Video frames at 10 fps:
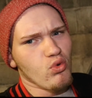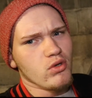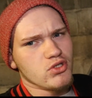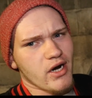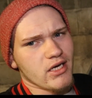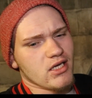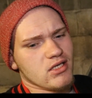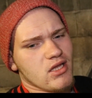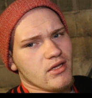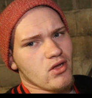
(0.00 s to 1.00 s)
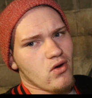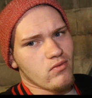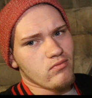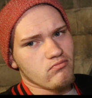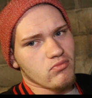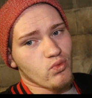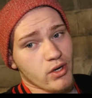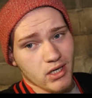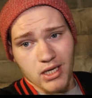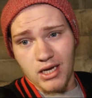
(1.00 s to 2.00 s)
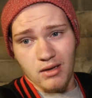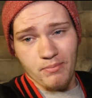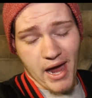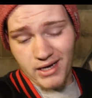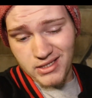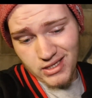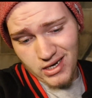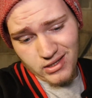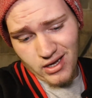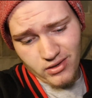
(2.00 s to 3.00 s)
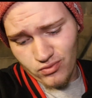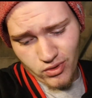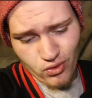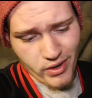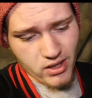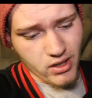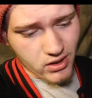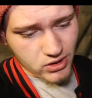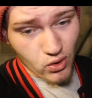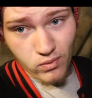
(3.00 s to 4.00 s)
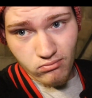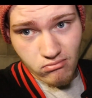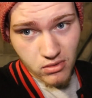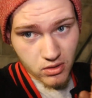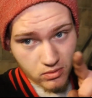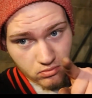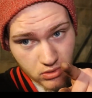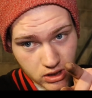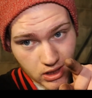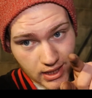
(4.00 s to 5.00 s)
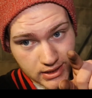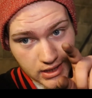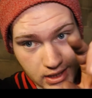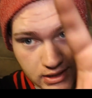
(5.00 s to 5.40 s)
We'll try to get it done though. We're gonna get an impact, get it done real quick. So, see you guys in the